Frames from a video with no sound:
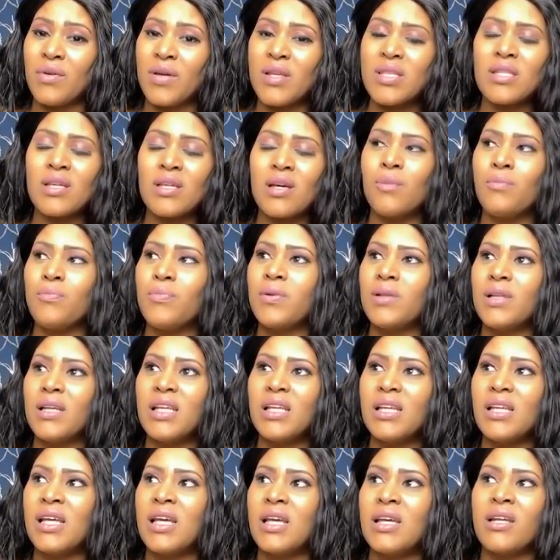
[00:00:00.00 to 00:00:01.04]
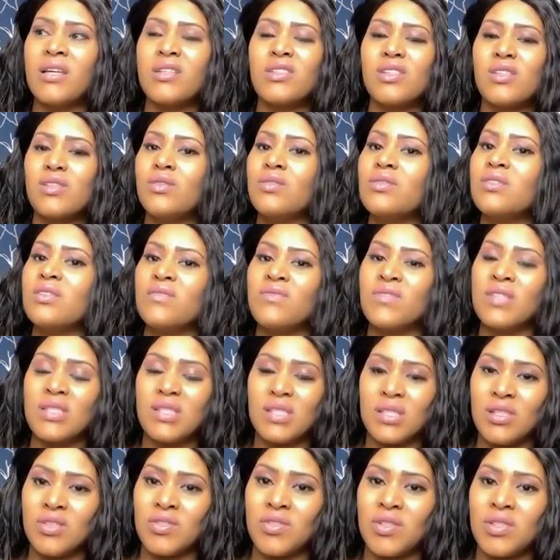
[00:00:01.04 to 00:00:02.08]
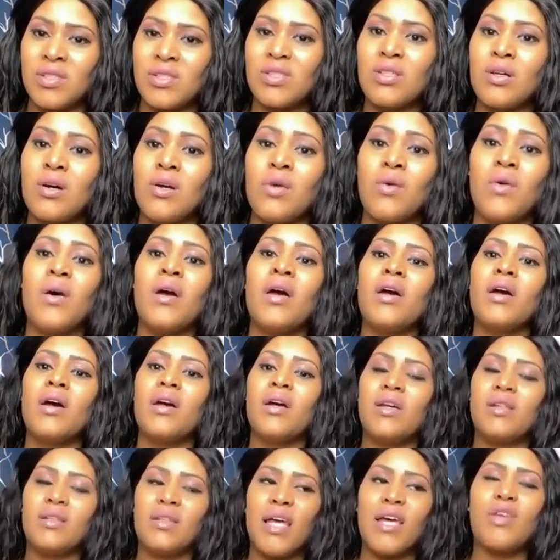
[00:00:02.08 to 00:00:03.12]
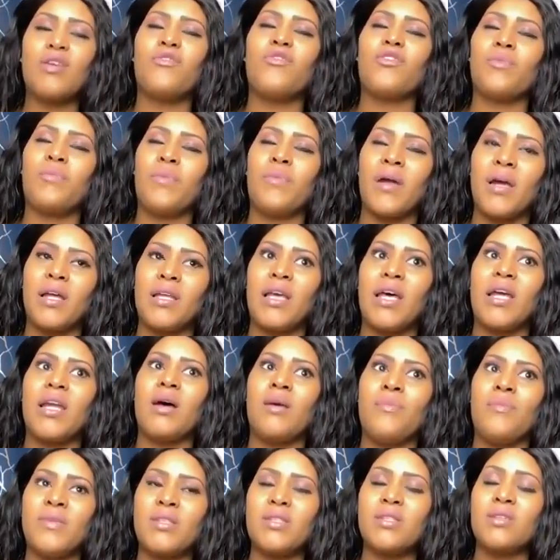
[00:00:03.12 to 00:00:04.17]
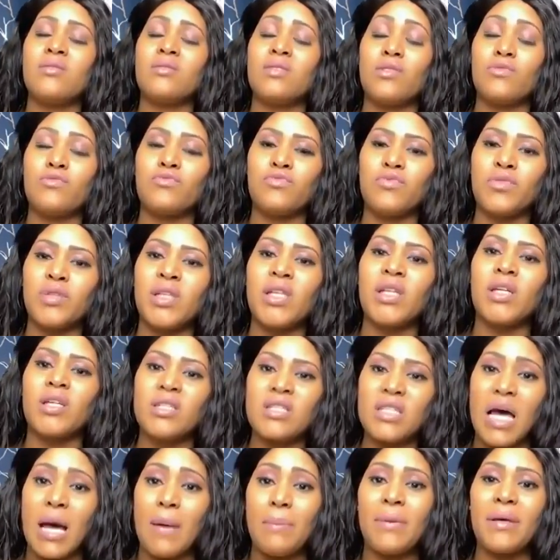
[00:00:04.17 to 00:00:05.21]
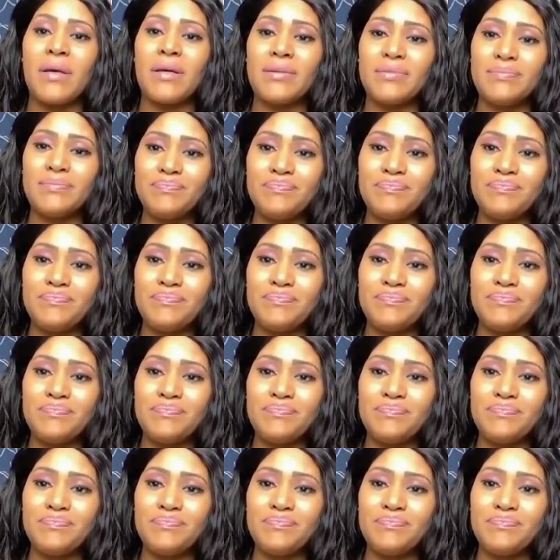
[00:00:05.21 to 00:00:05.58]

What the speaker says: It's completely an exclusive decision. So thank you for bringing that up. It's a really good topic.